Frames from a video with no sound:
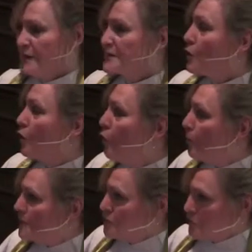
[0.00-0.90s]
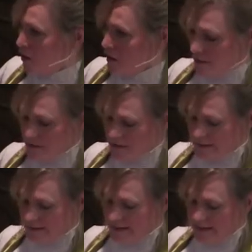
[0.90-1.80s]
is to open your heart
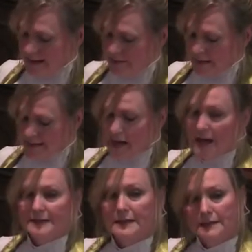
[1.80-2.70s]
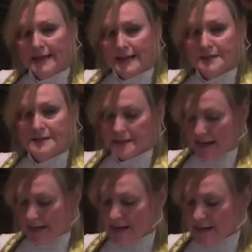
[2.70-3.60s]
and let God cleanse
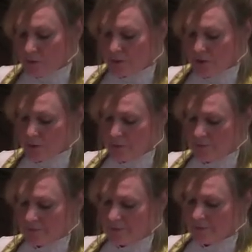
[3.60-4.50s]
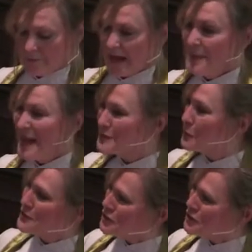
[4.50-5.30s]
and heal you. And that's what